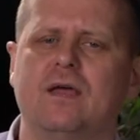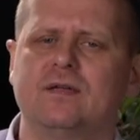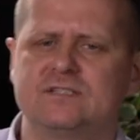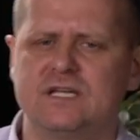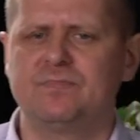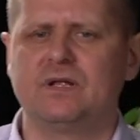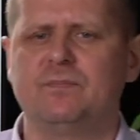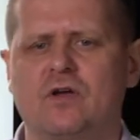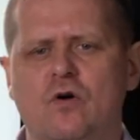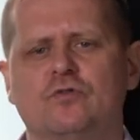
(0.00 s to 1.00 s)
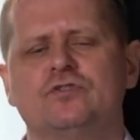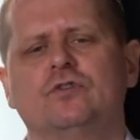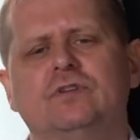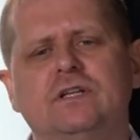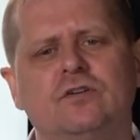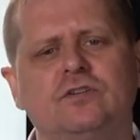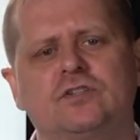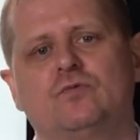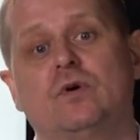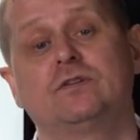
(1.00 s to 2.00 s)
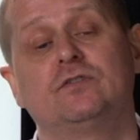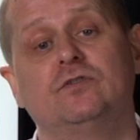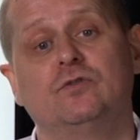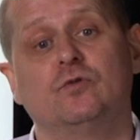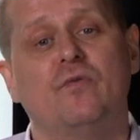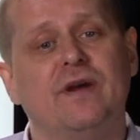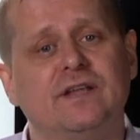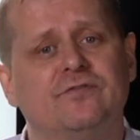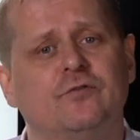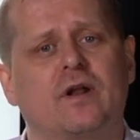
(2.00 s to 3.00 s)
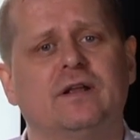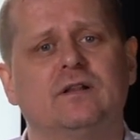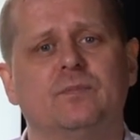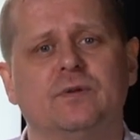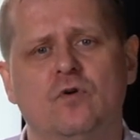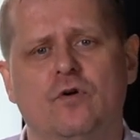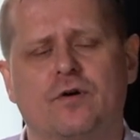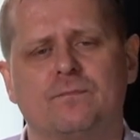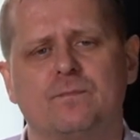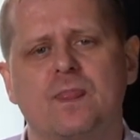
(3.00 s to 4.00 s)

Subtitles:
Simply because you did not want to wait for a little bit more.